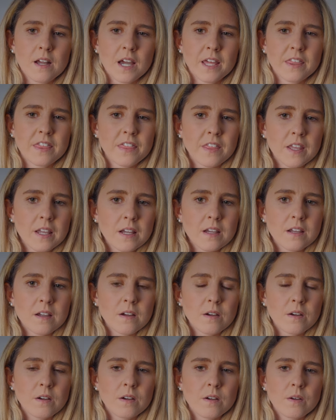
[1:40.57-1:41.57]
I
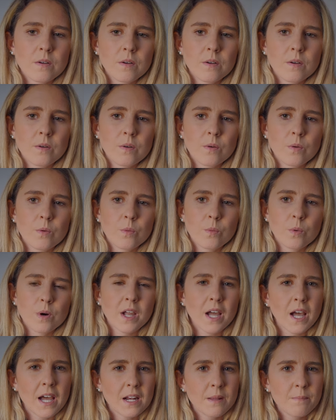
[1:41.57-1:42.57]
think we're
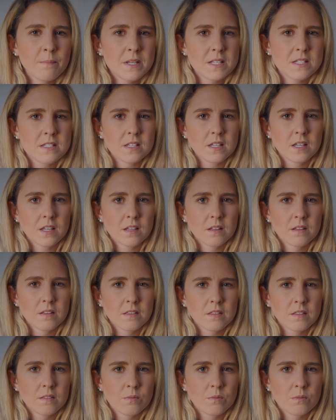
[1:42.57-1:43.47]
kind of missing.